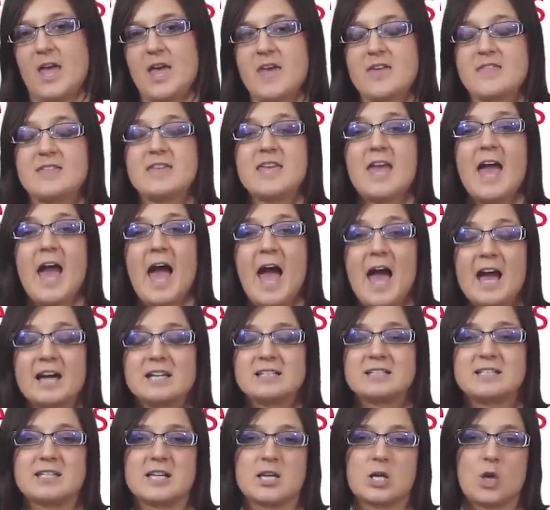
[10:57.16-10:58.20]
The
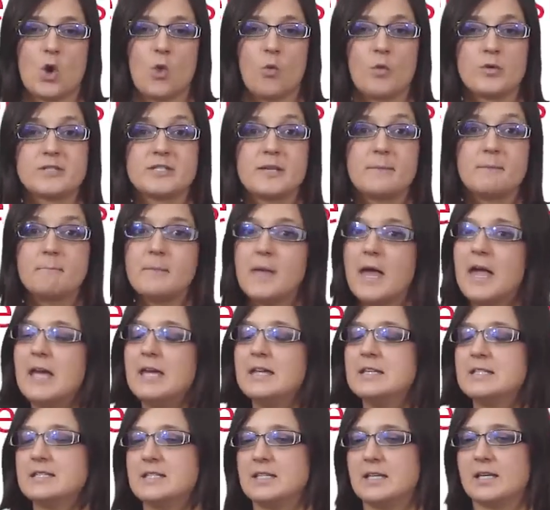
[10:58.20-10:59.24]
acting was
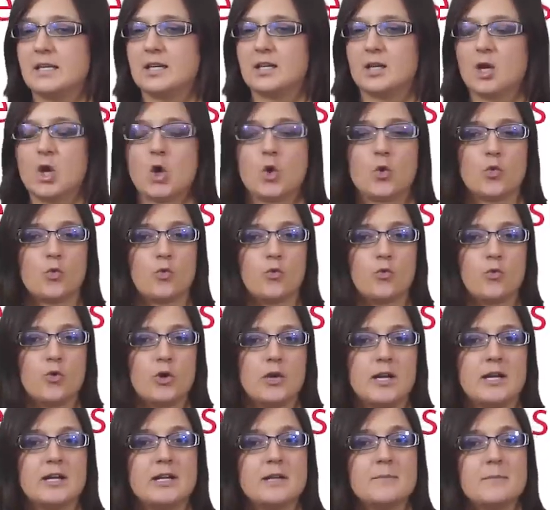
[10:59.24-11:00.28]
amazing,
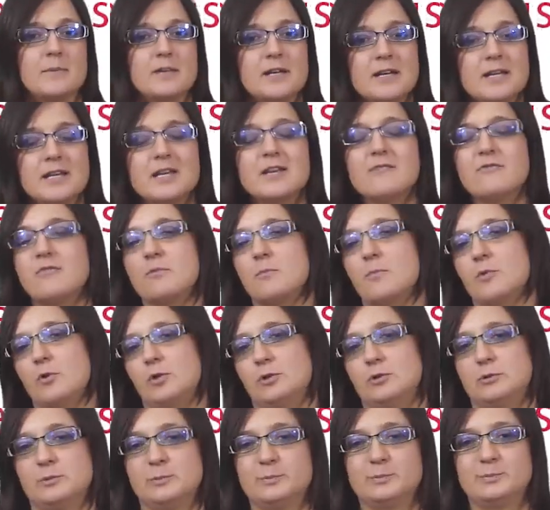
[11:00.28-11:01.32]
really
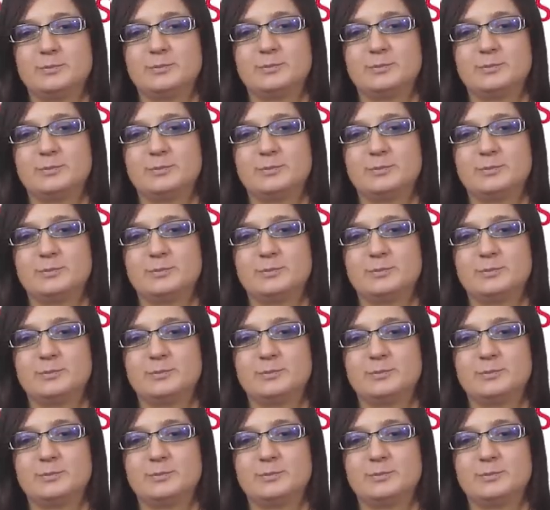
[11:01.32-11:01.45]
believable.